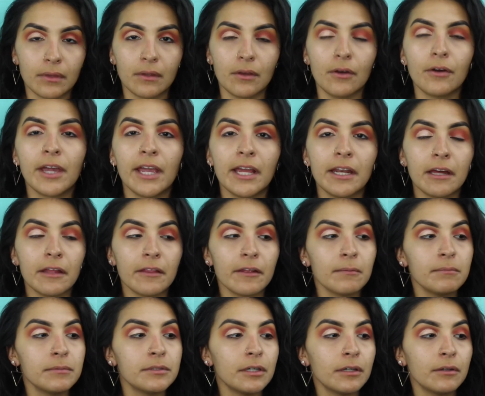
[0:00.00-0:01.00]
Okay, now
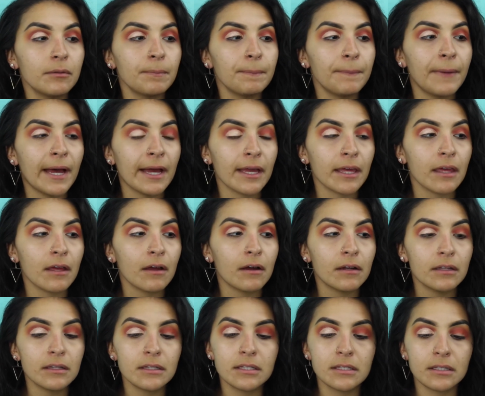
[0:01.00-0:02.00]
that I'm done packing
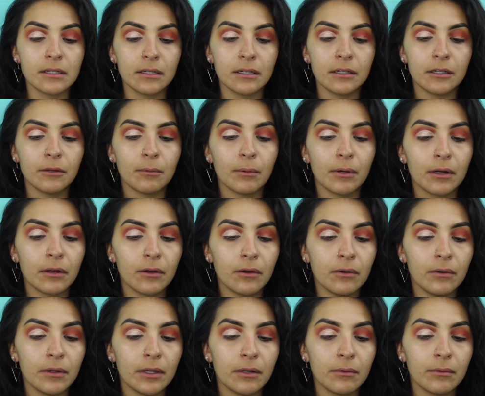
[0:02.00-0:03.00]
on Stunt, you want to
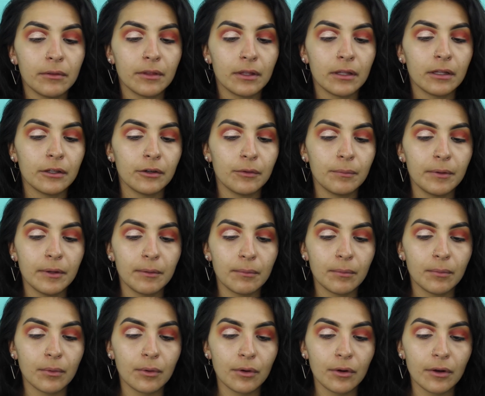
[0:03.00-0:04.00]
go in with a little bit
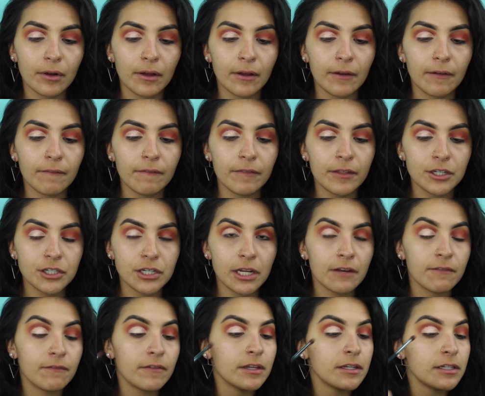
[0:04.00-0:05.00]
more of the
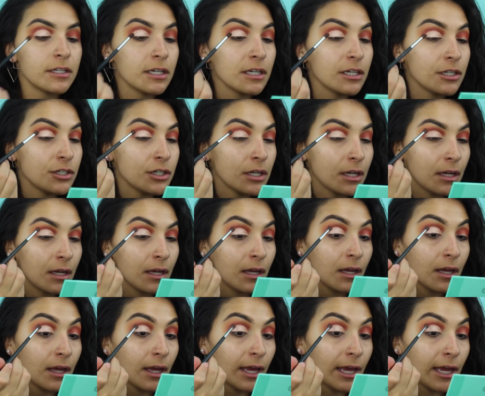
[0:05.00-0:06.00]
shade Vintage
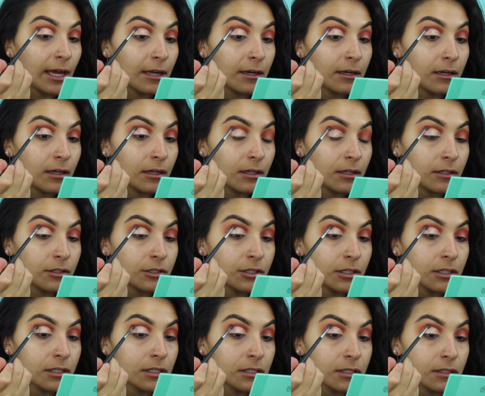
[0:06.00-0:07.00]
and
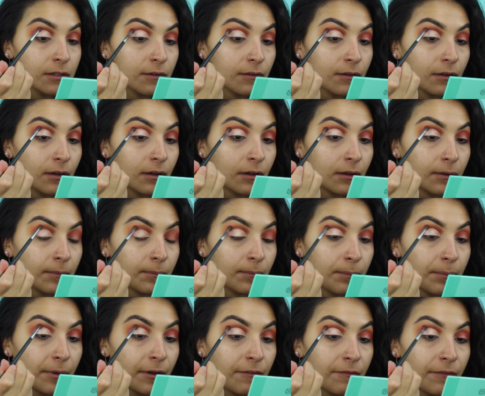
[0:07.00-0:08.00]
just
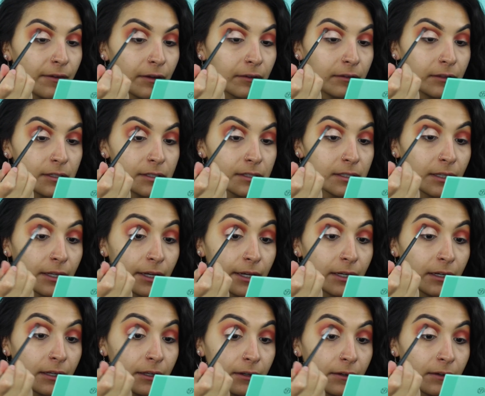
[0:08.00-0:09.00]
buff out this
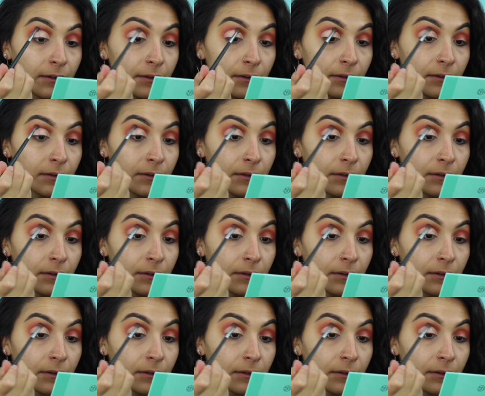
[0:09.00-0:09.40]
line here.